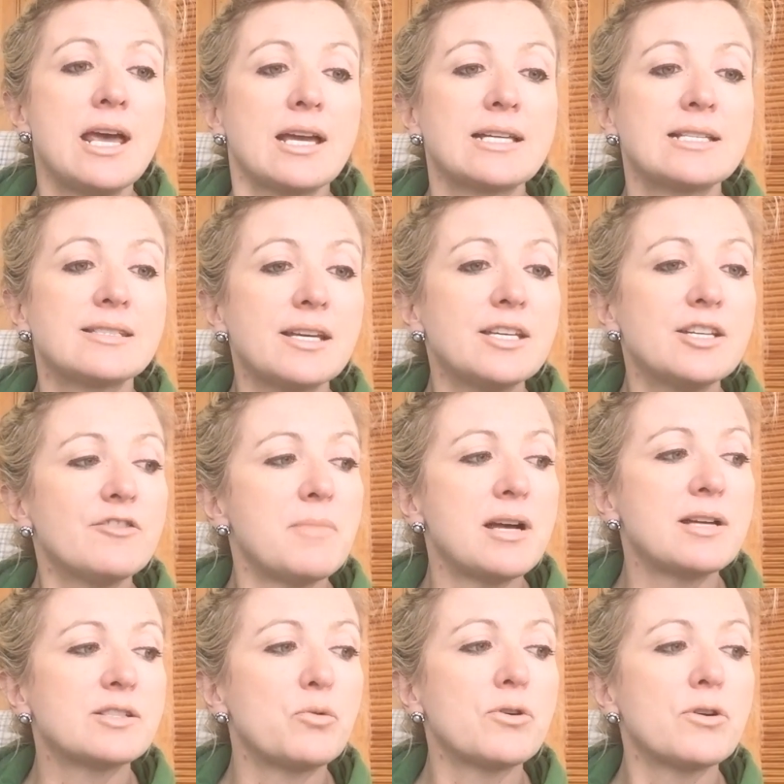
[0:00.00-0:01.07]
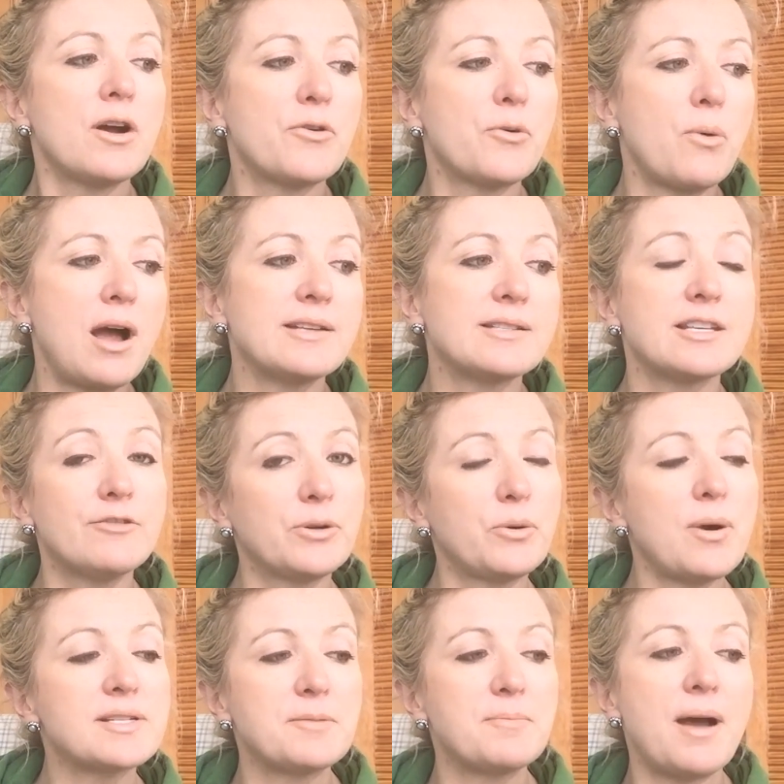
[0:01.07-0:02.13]
consecutive months or otherwise, if
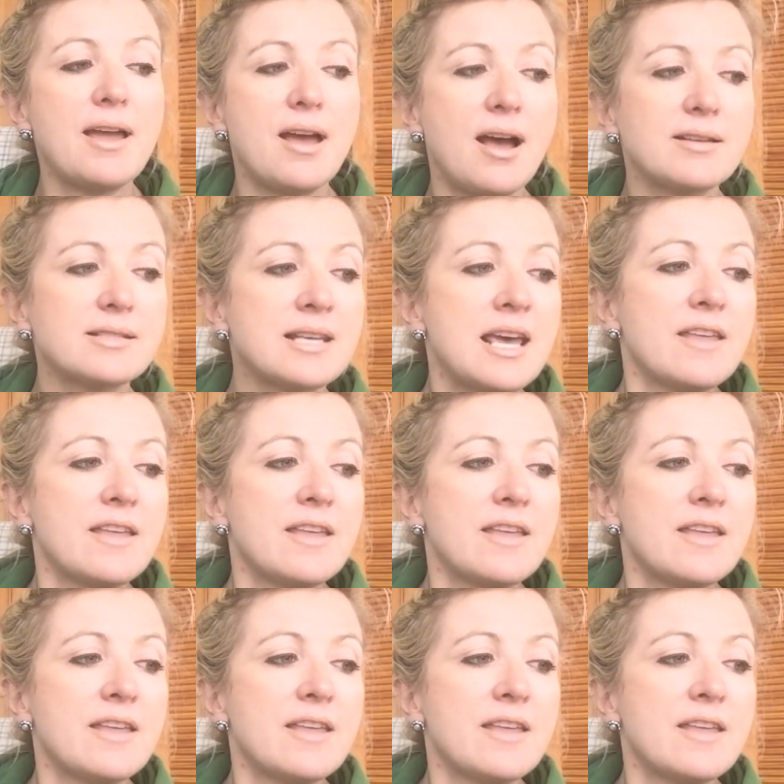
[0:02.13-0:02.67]
requested by us,